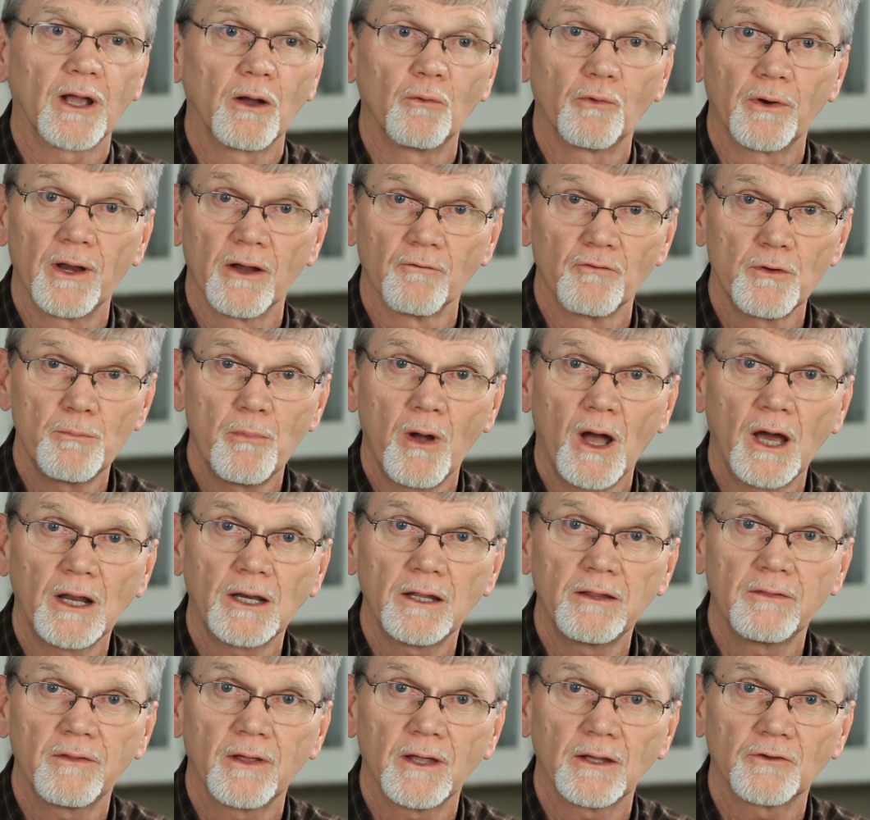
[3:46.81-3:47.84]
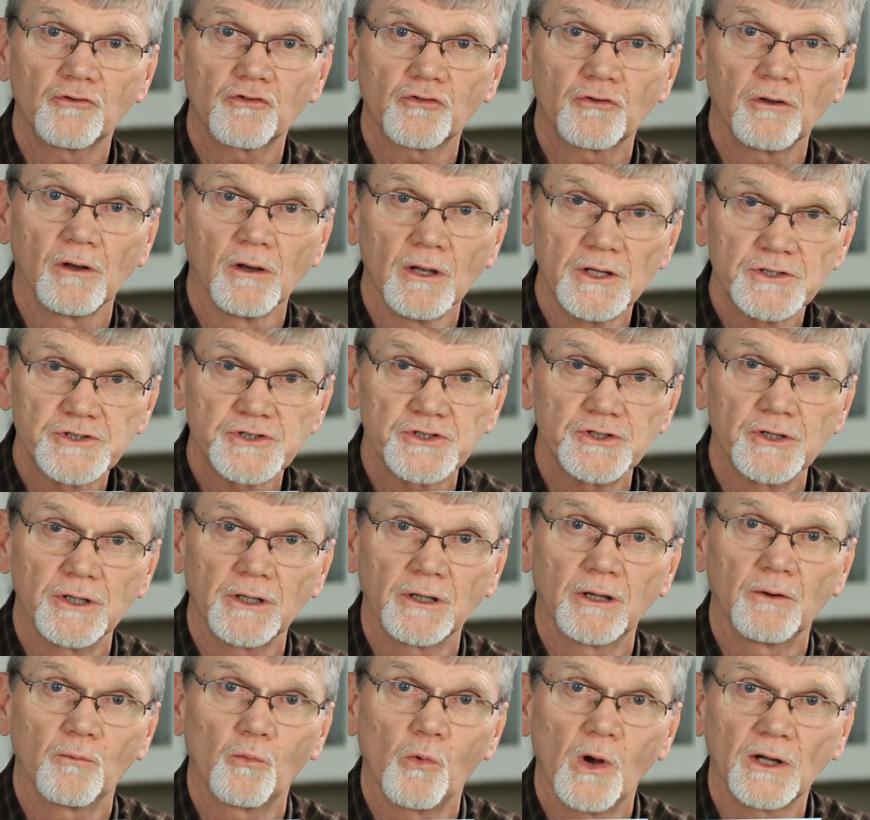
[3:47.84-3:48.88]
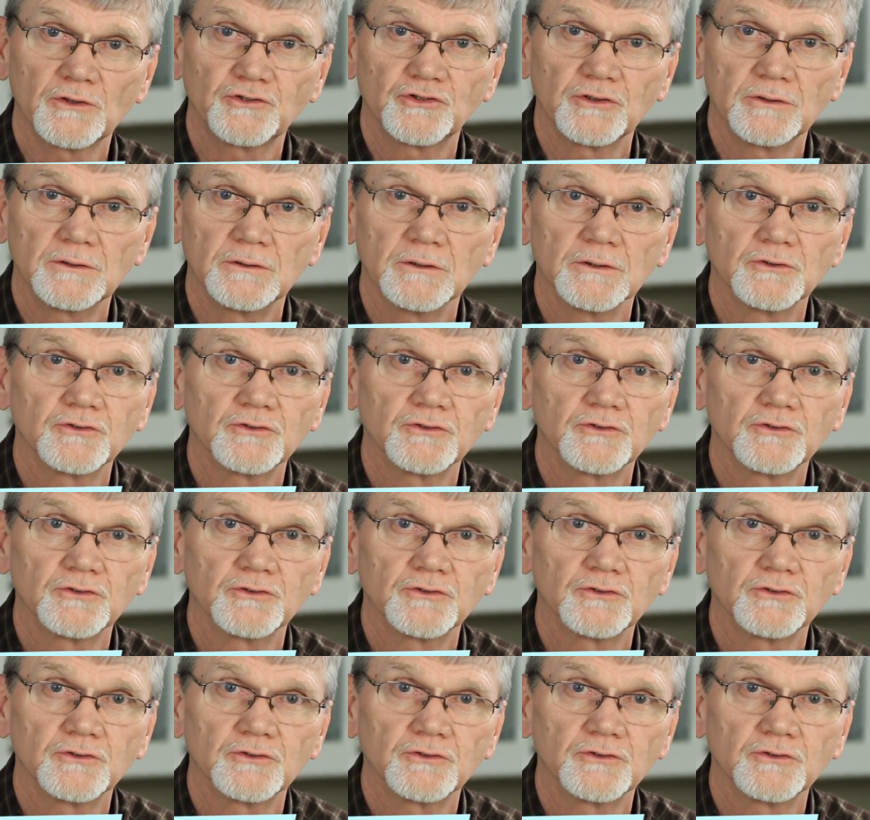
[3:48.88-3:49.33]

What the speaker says: I want everybody that's listening and watching